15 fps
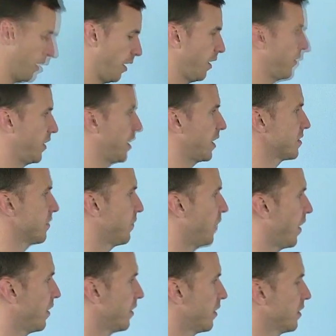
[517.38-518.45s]
If it doesn't
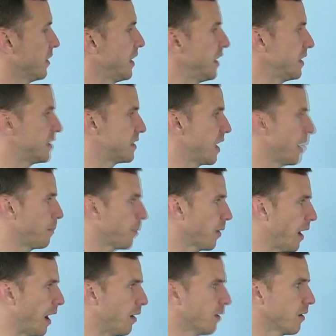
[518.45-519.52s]
fall under leads set
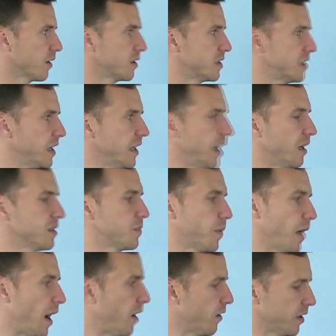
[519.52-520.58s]
per hour or sit downs
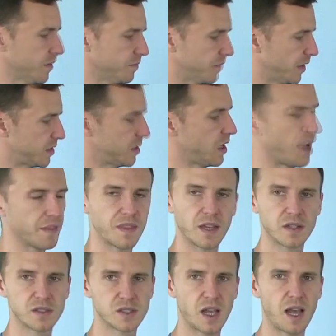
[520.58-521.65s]
per hour, it's not
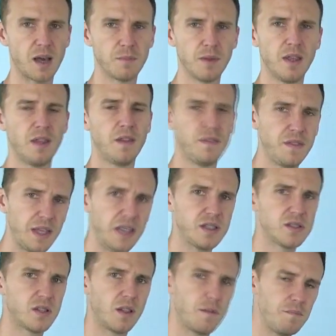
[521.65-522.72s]
their job.
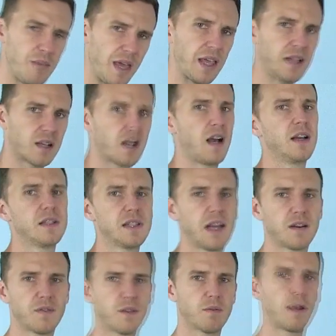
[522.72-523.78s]
These are the main
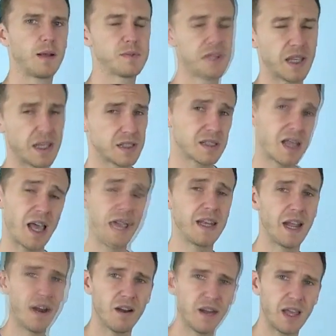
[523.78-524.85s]
contact for the reps. They assign
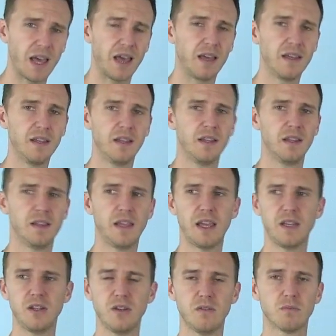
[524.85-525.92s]
area.
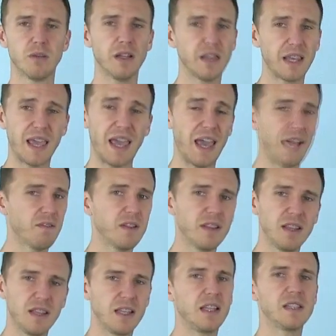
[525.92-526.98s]
They do really
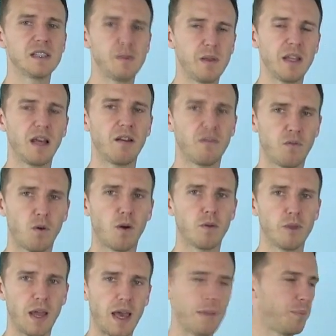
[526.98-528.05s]
everything that needs to be done for a
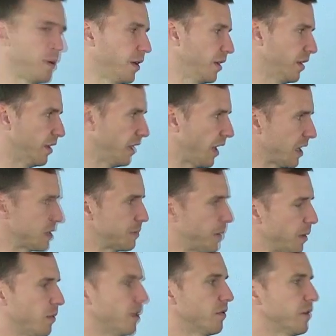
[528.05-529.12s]
rep. The
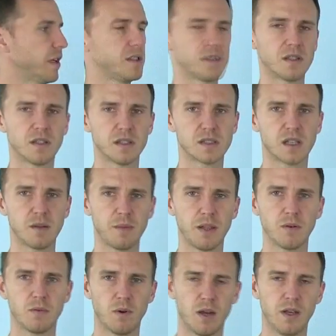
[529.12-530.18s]
SP1 Regional is going to be
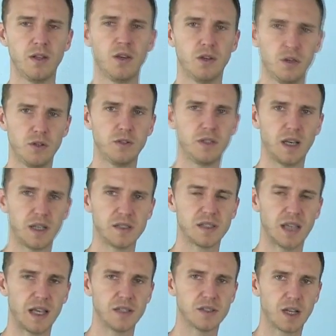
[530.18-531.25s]
the one who does
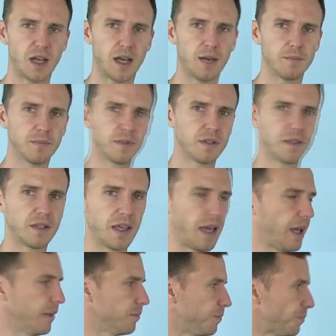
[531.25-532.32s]
that job.
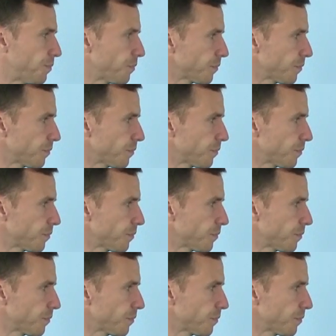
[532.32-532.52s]
Okay?